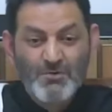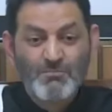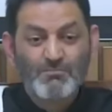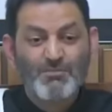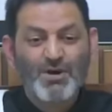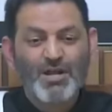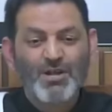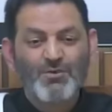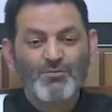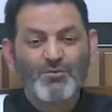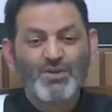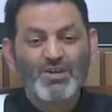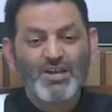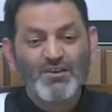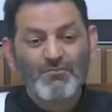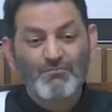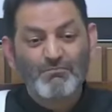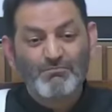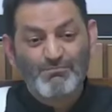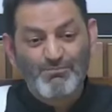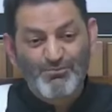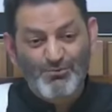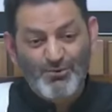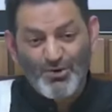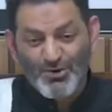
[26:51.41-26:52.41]
but we
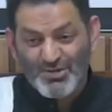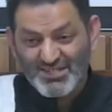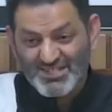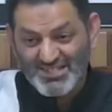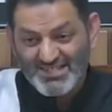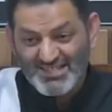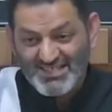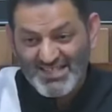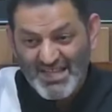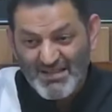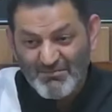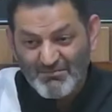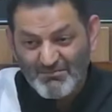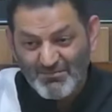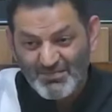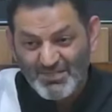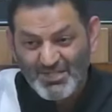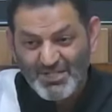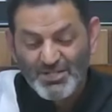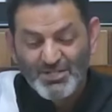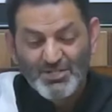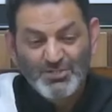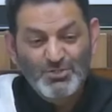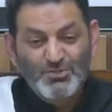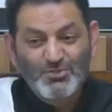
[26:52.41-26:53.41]
have brought them
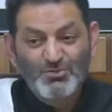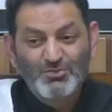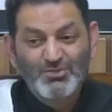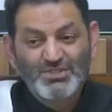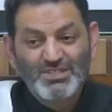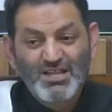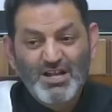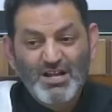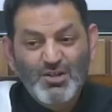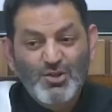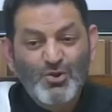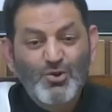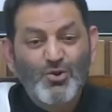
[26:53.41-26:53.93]
to the